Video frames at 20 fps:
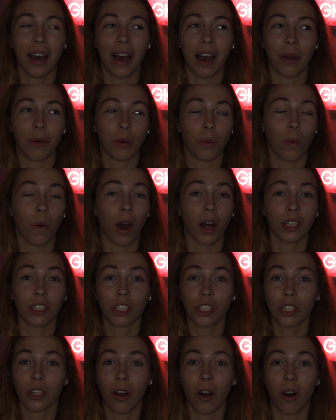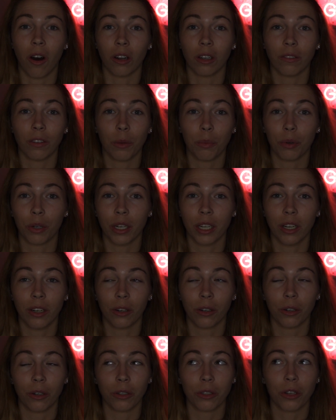I would watch all of the pretty
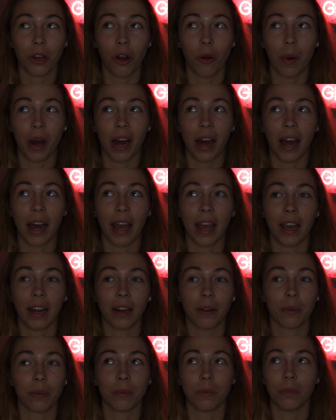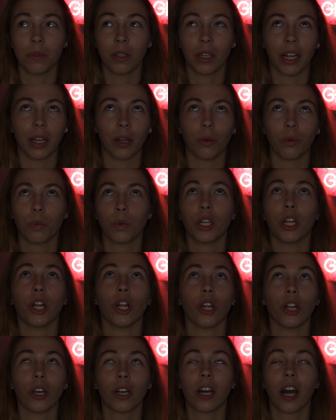girls go by, and I would
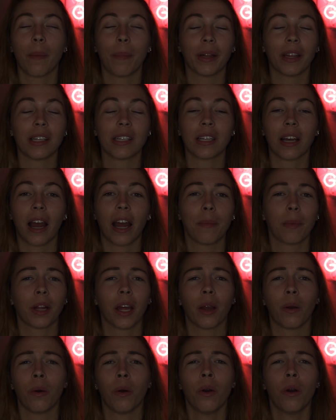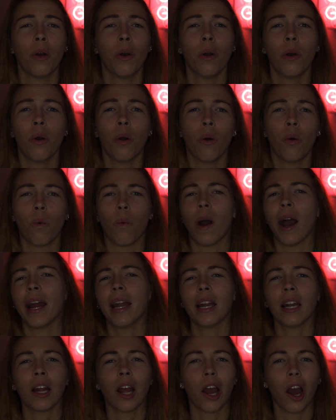look up at the sky and be like, why
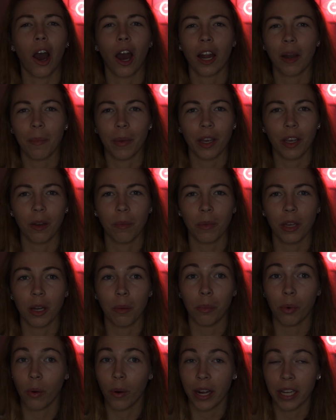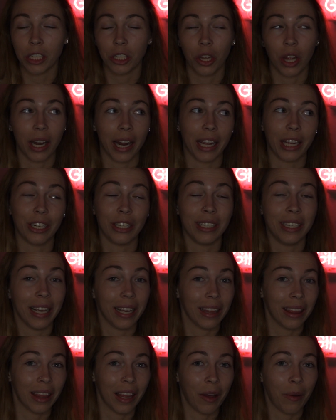didn't God make me a boy so that I could
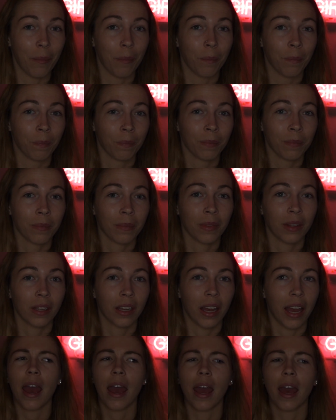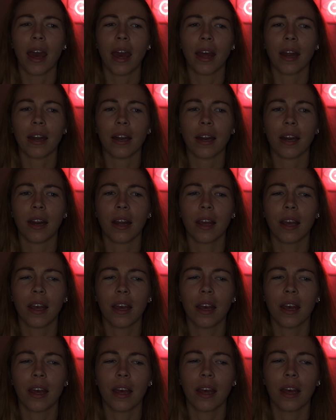date them? And
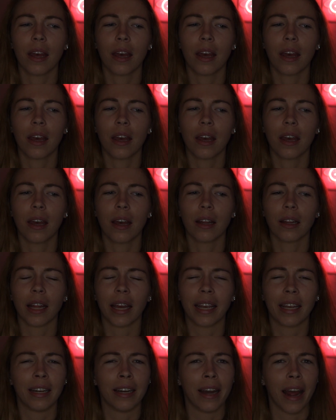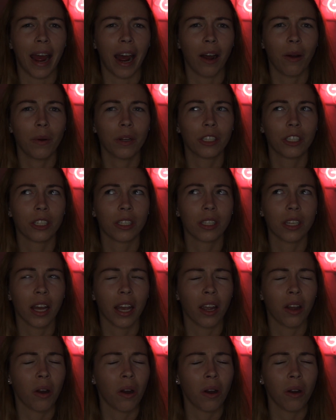like now it's just
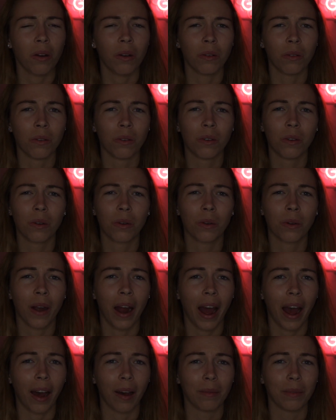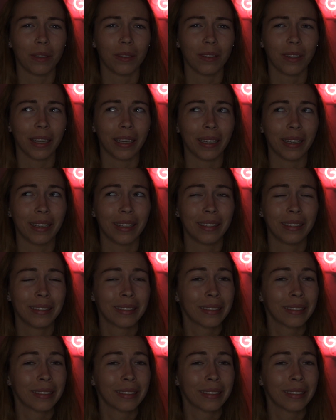like, oh crap, like